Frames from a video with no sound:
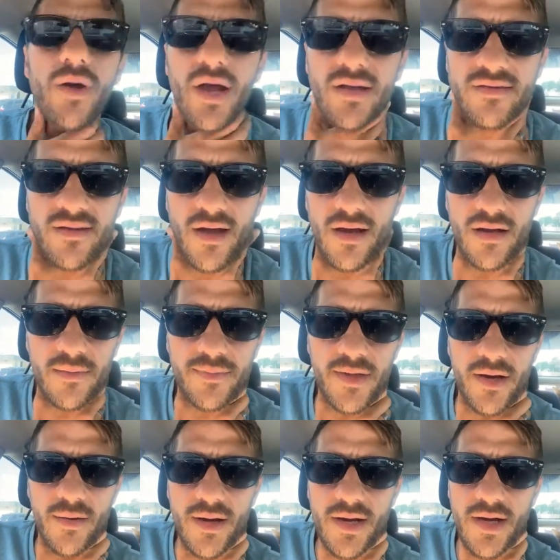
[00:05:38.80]
grand tied up
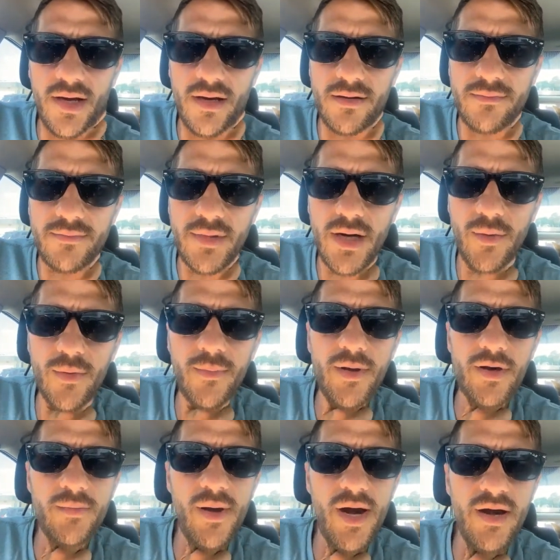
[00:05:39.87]
there right now, and I wouldn't
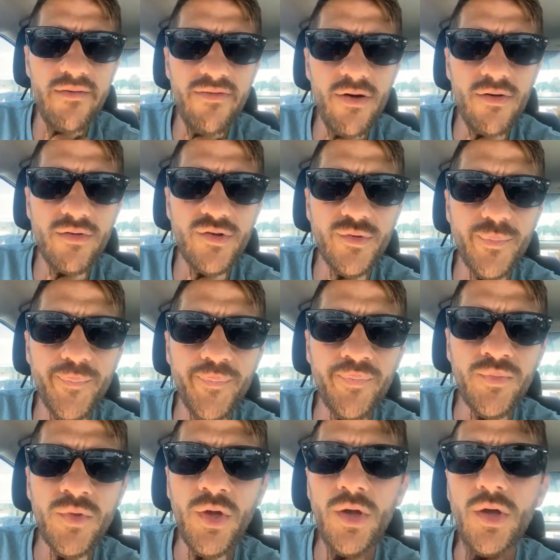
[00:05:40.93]
be able to buy any phones.
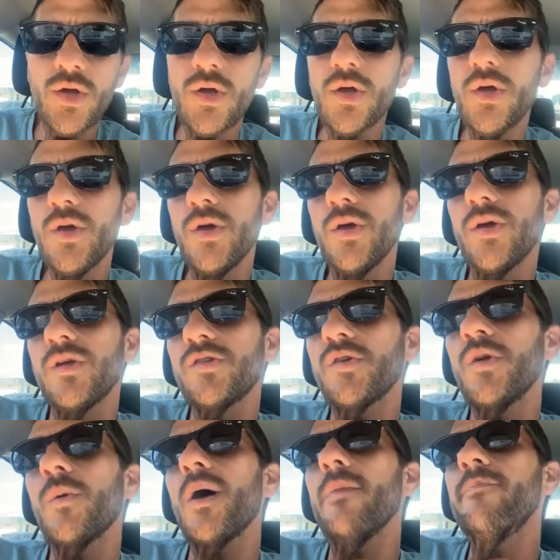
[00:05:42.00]

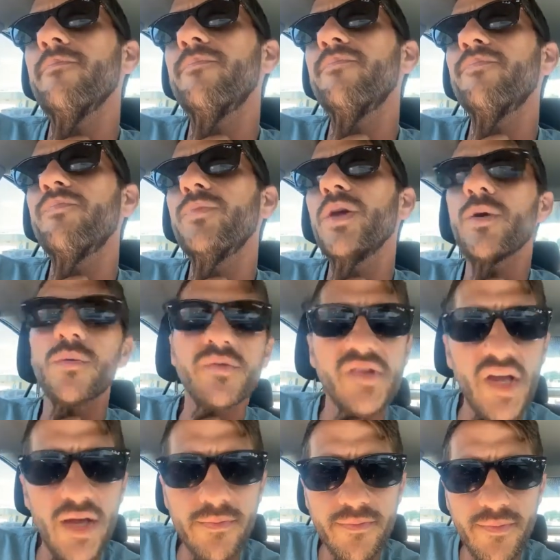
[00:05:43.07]
So anyway, you get what I'm
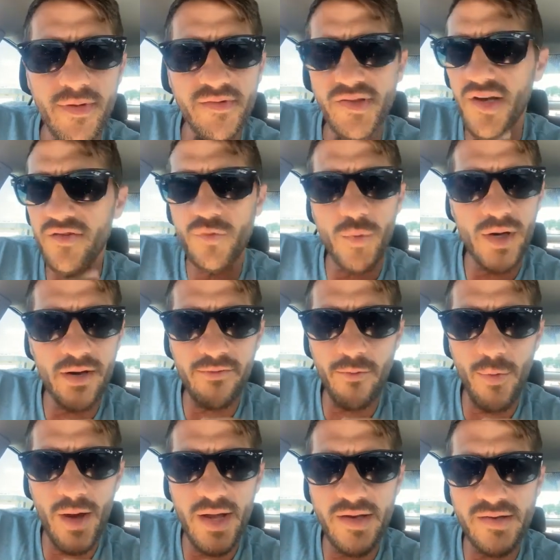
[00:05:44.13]
saying? I've said it 20
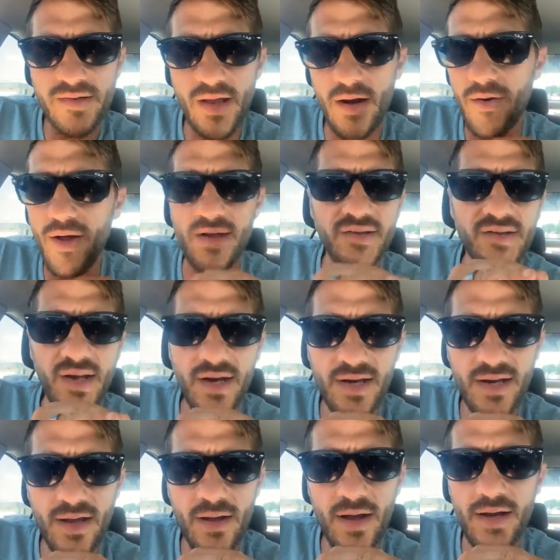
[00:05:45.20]
different ways. I don't know how to say
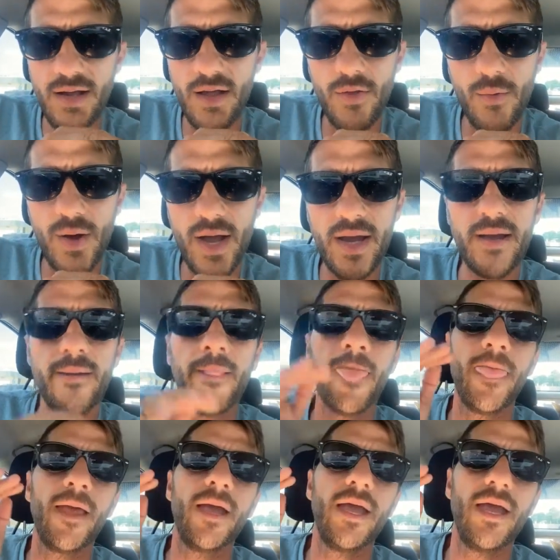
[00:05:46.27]
it any other way.
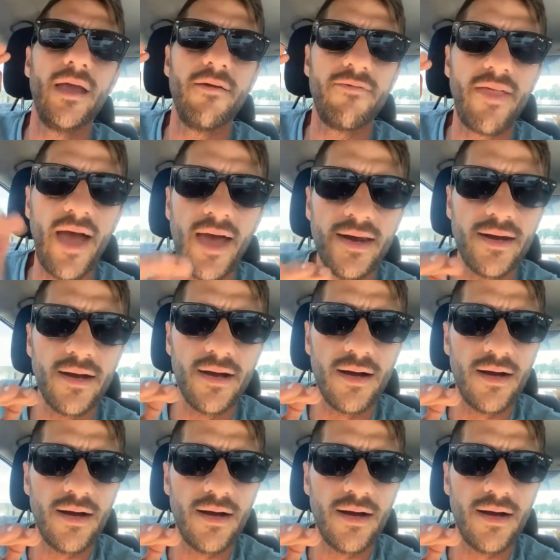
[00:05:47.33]
If that